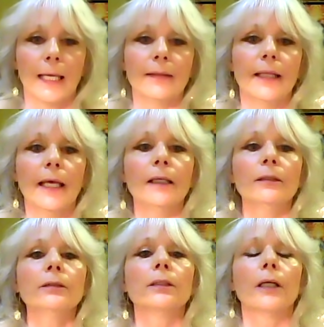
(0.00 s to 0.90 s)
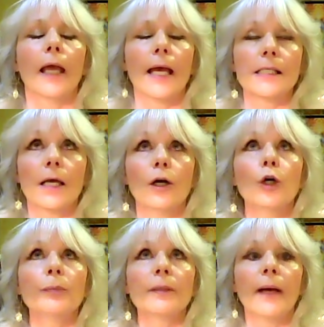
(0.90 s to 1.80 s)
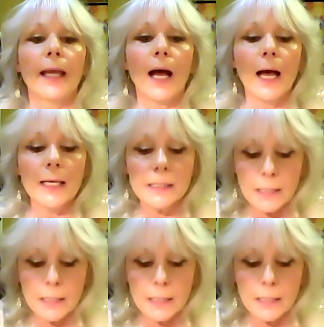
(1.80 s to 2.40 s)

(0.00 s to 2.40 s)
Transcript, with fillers: then as I opened my eyes,